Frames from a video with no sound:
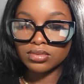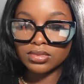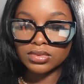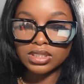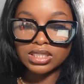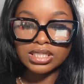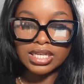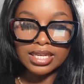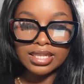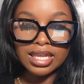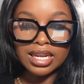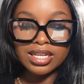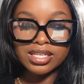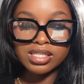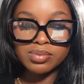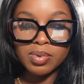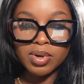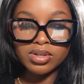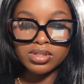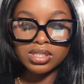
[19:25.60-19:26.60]
say that it
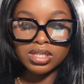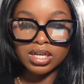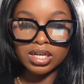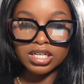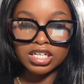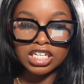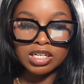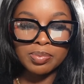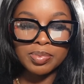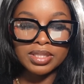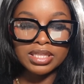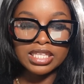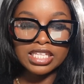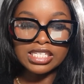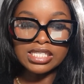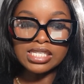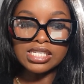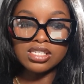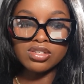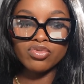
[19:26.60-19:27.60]
smells good, but
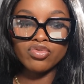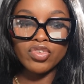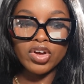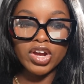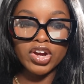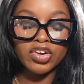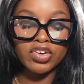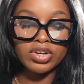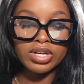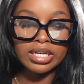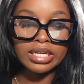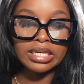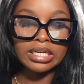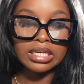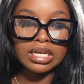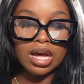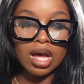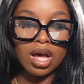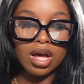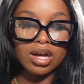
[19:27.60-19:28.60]
this is
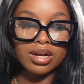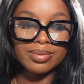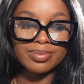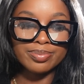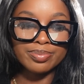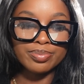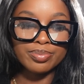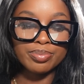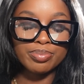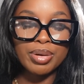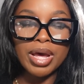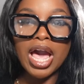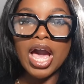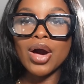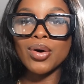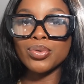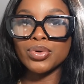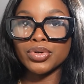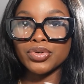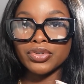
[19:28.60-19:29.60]
very
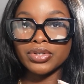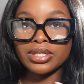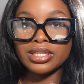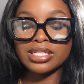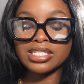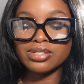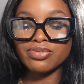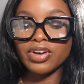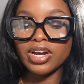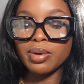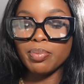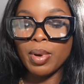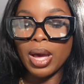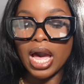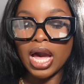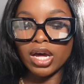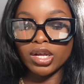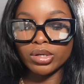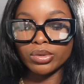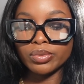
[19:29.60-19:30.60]
powdery. It's very
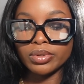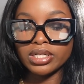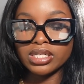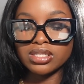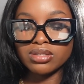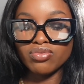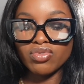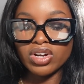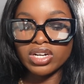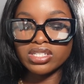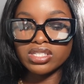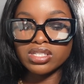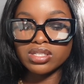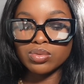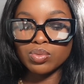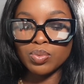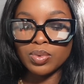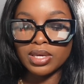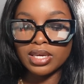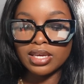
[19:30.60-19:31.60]
powdery, it's very
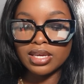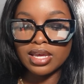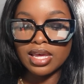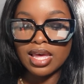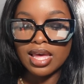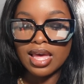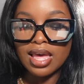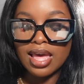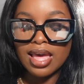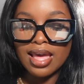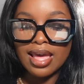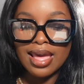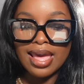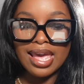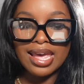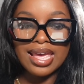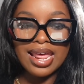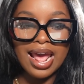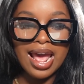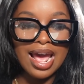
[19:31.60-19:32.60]
sweet.
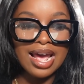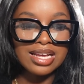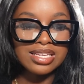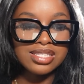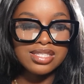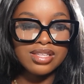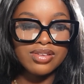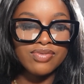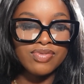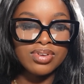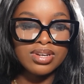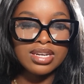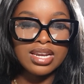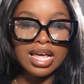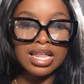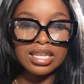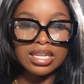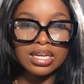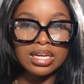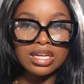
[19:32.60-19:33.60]
It has the
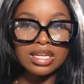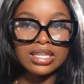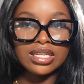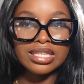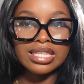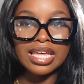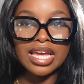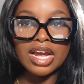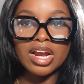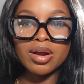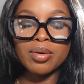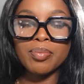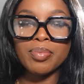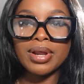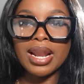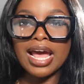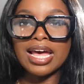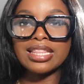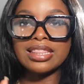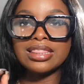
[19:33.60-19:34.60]
vanilla there,
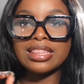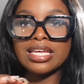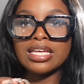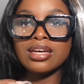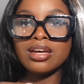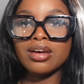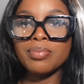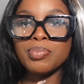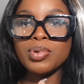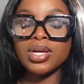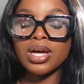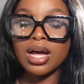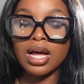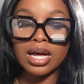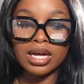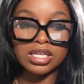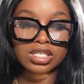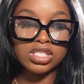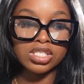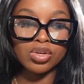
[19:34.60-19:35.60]
but I think
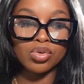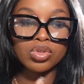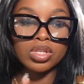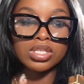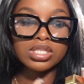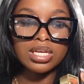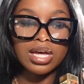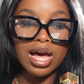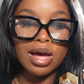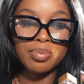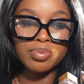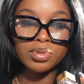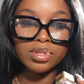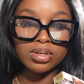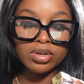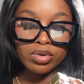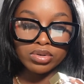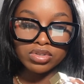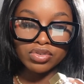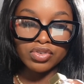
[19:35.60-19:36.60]
because, so the
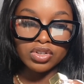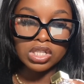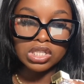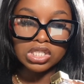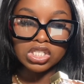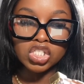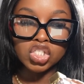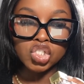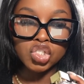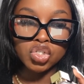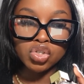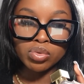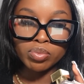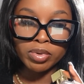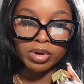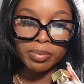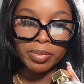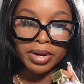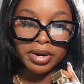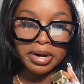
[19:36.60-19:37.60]
notes for this is
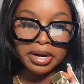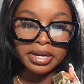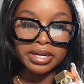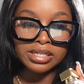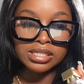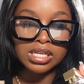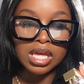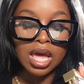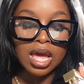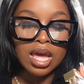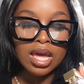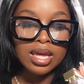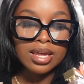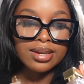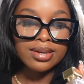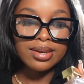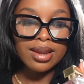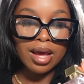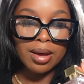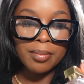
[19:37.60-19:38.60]
juniper berries,
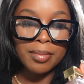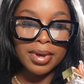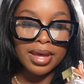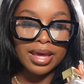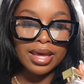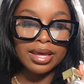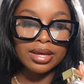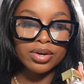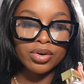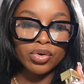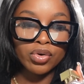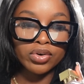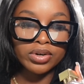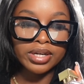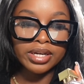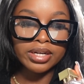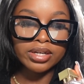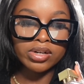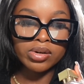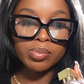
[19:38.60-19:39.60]
nutmeg,
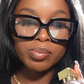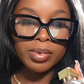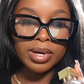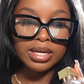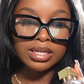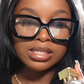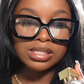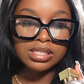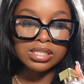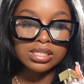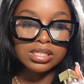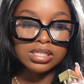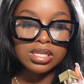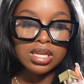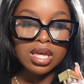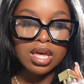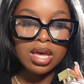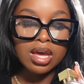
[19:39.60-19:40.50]
coriander, musk,